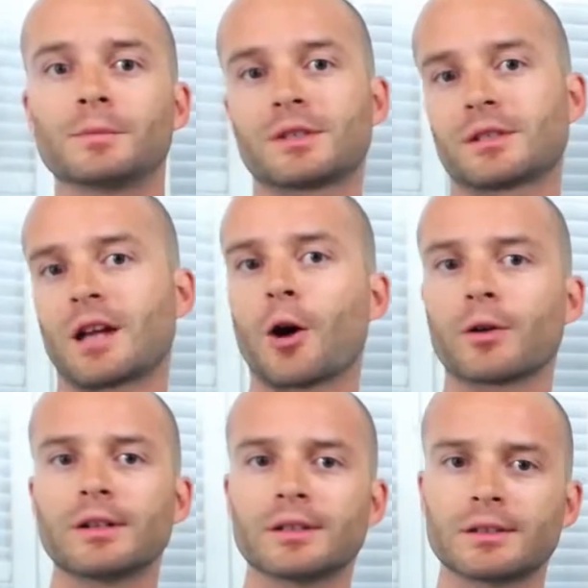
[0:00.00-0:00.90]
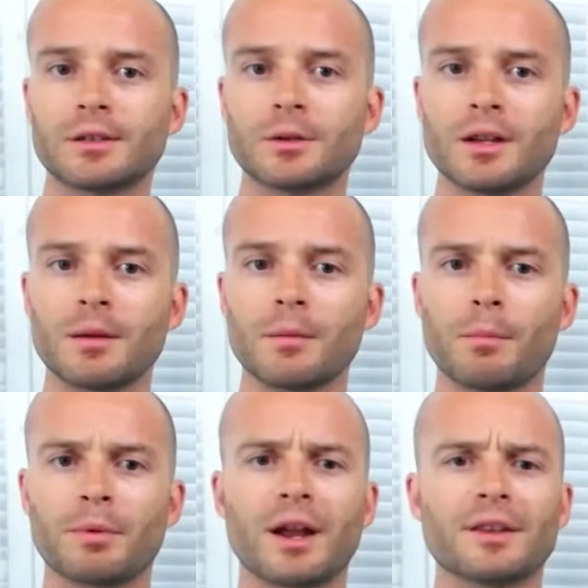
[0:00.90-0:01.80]
sourness to
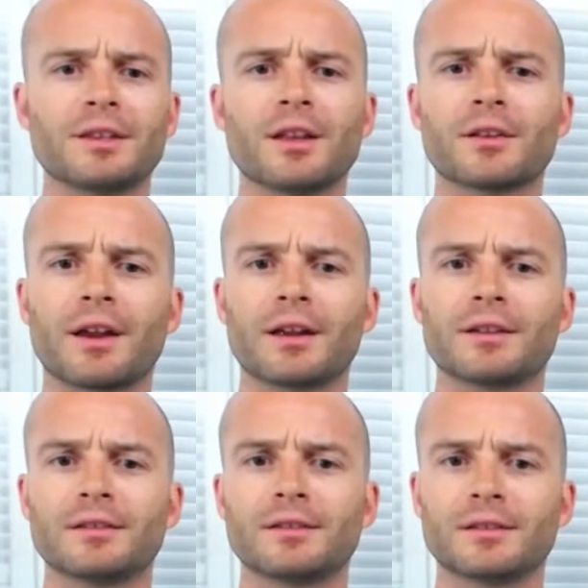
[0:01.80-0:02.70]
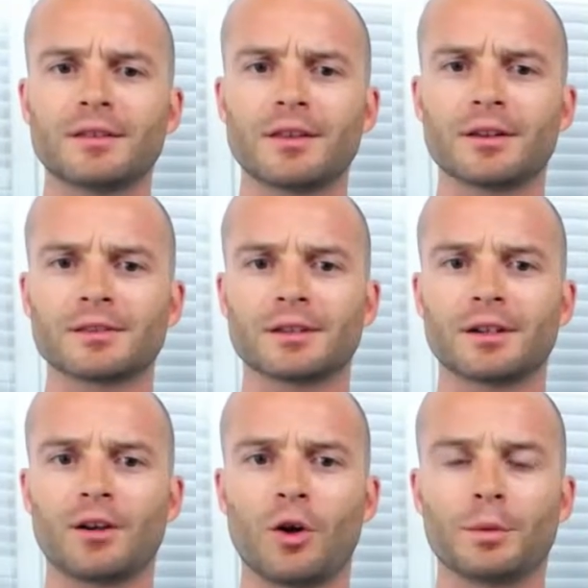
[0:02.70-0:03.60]
it, but on the other hand, there's
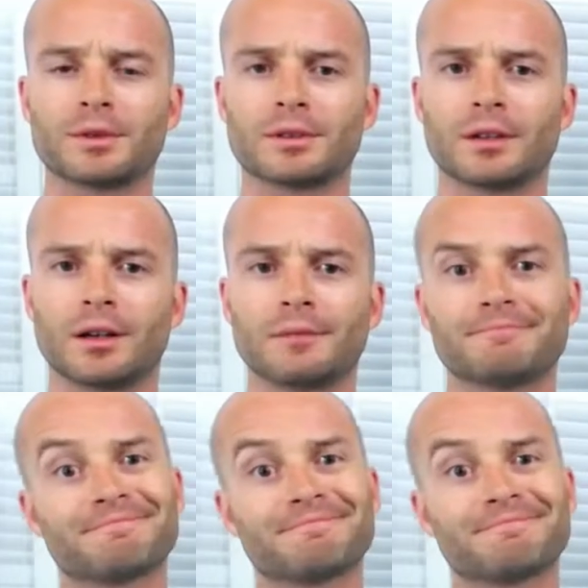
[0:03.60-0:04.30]
almost a...